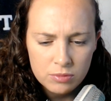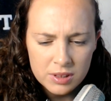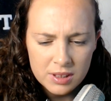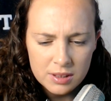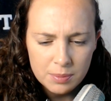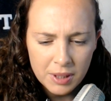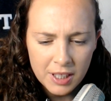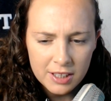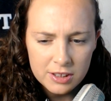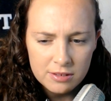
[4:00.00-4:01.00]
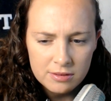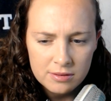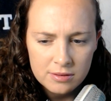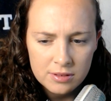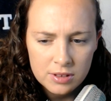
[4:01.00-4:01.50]
this play action?
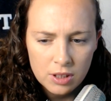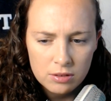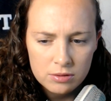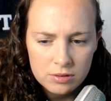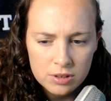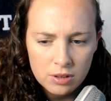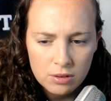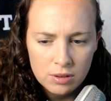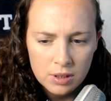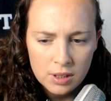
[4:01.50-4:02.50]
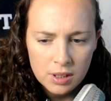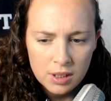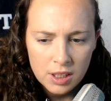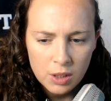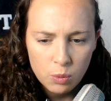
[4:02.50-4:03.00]
No. So
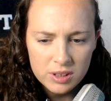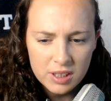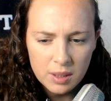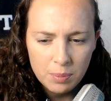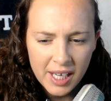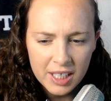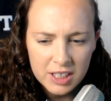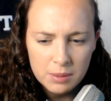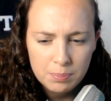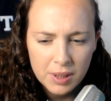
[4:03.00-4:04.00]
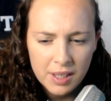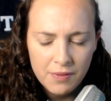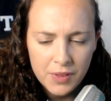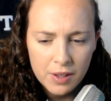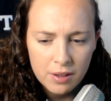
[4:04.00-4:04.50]
it wasn't a play action, but
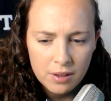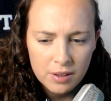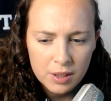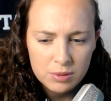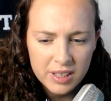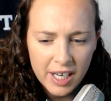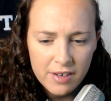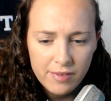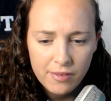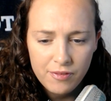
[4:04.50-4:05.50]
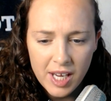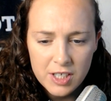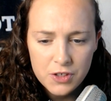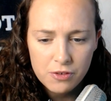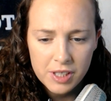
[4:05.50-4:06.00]
it was kind of a fake
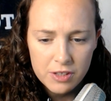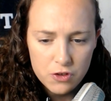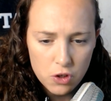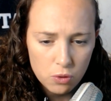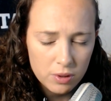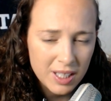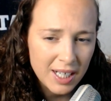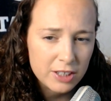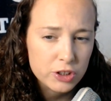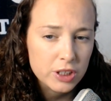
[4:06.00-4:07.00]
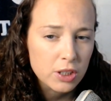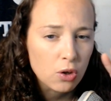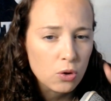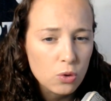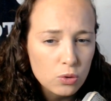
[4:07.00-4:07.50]
screen. So it actually
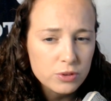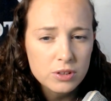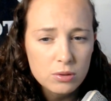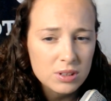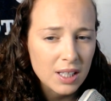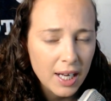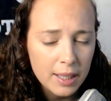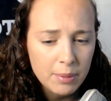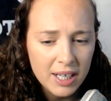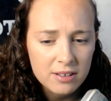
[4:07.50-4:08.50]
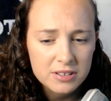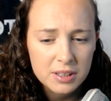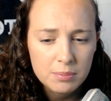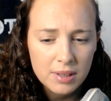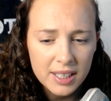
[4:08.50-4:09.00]
holds those linebackers in
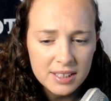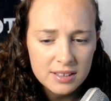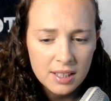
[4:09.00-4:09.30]
place